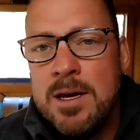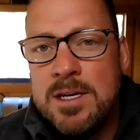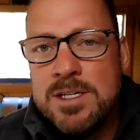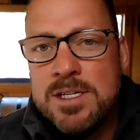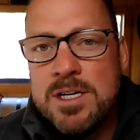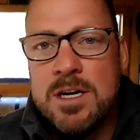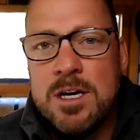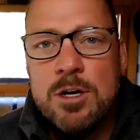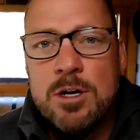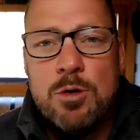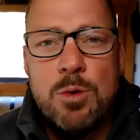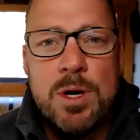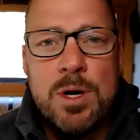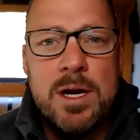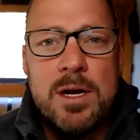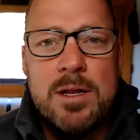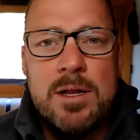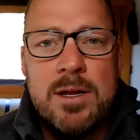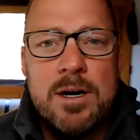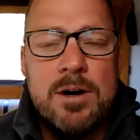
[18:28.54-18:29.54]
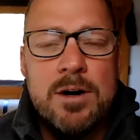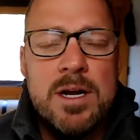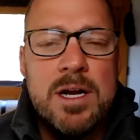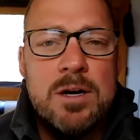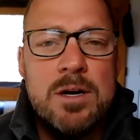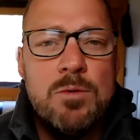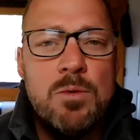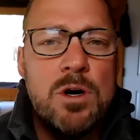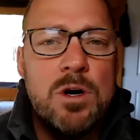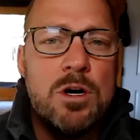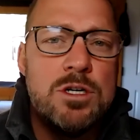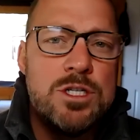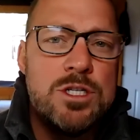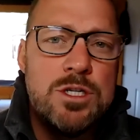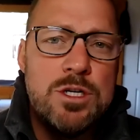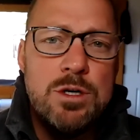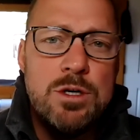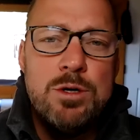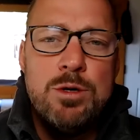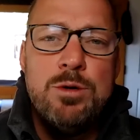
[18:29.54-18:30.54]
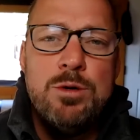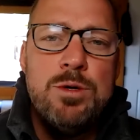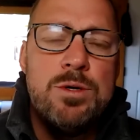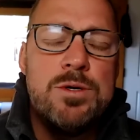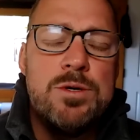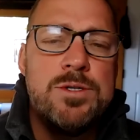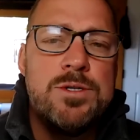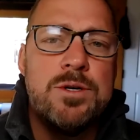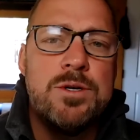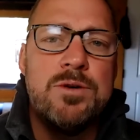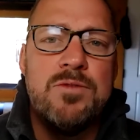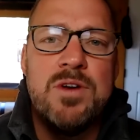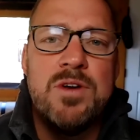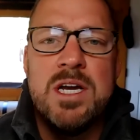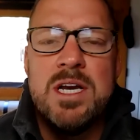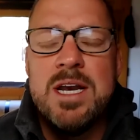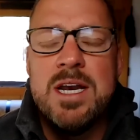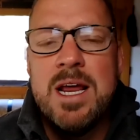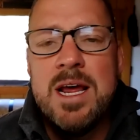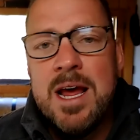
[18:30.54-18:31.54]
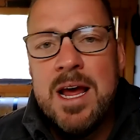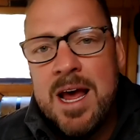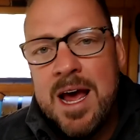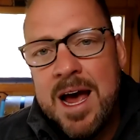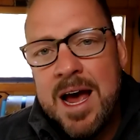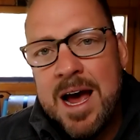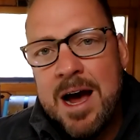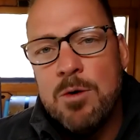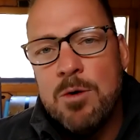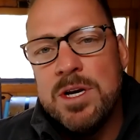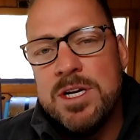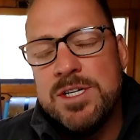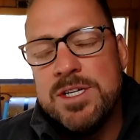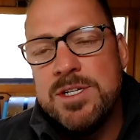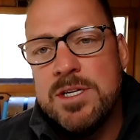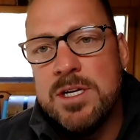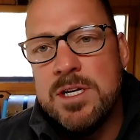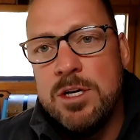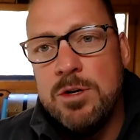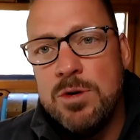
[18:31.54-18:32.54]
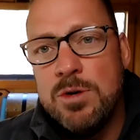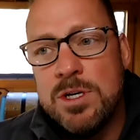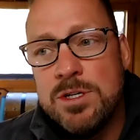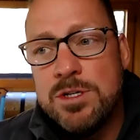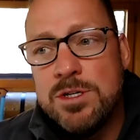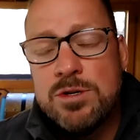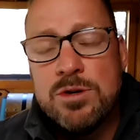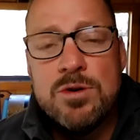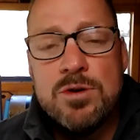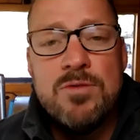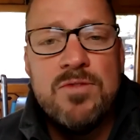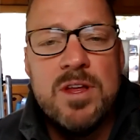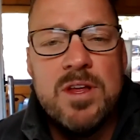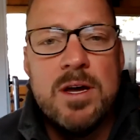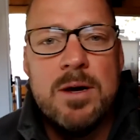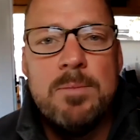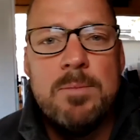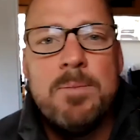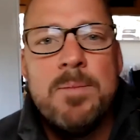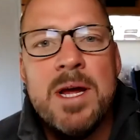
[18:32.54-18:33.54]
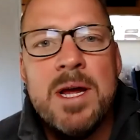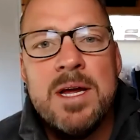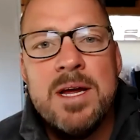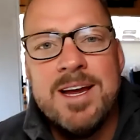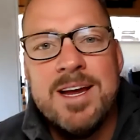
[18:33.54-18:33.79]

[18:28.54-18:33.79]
It's going to create clarity in regards to who you're serving, how it is that you can serve them,